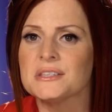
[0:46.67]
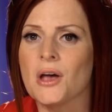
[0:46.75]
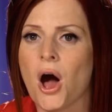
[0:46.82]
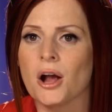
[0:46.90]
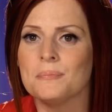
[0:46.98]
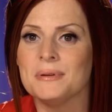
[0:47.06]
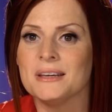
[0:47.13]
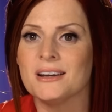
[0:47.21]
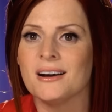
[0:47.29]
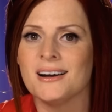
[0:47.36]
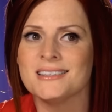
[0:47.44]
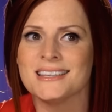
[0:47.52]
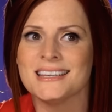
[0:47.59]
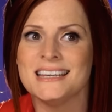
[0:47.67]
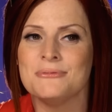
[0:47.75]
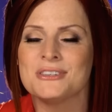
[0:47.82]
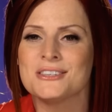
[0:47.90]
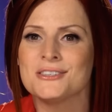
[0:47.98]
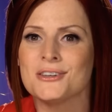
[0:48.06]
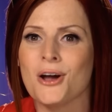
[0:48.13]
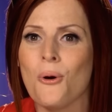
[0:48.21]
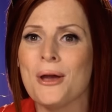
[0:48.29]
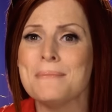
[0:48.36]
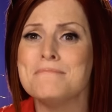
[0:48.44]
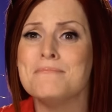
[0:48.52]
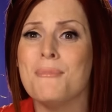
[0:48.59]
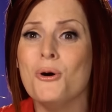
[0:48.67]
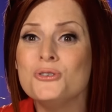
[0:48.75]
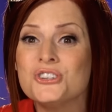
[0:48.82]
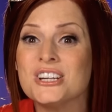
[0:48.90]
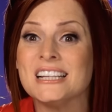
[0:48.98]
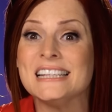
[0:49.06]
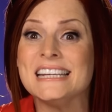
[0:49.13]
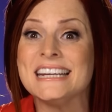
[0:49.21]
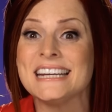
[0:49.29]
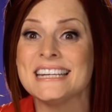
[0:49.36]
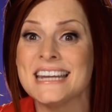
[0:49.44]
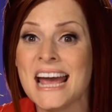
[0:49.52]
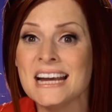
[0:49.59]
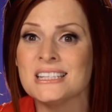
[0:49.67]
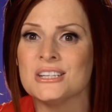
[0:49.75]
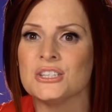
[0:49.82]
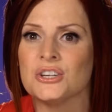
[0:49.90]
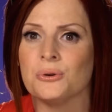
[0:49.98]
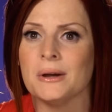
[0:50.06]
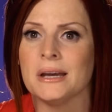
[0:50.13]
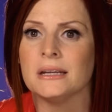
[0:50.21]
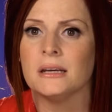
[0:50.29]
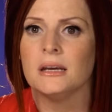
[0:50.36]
song because he was so emotionally connected to it.